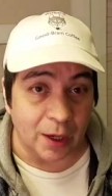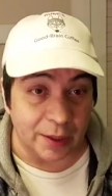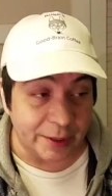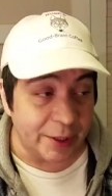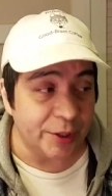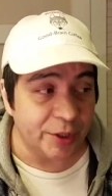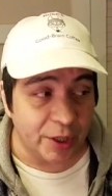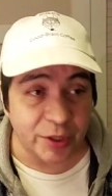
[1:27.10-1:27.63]

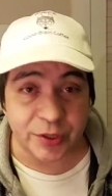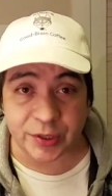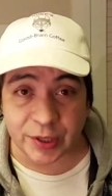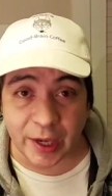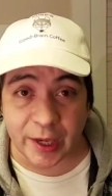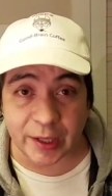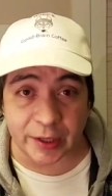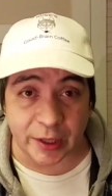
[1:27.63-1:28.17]
he does
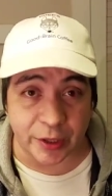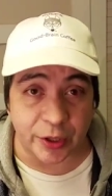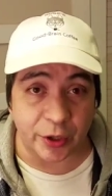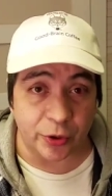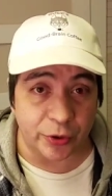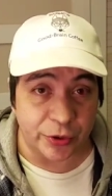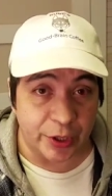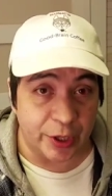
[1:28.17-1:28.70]
say that
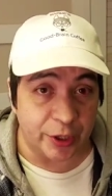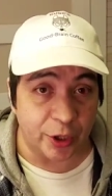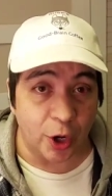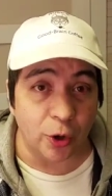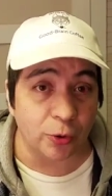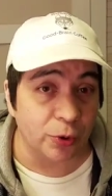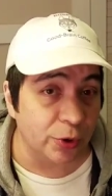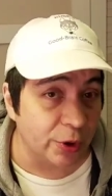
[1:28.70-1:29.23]
there is a
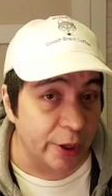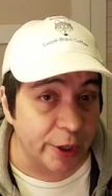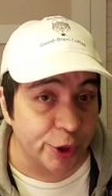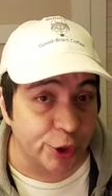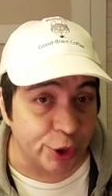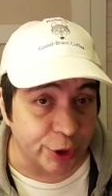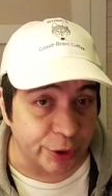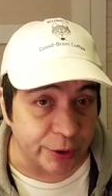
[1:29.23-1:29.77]

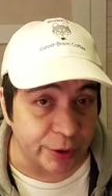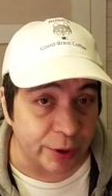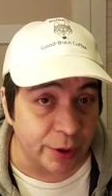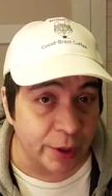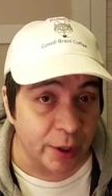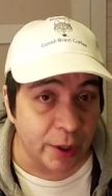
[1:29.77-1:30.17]
correlation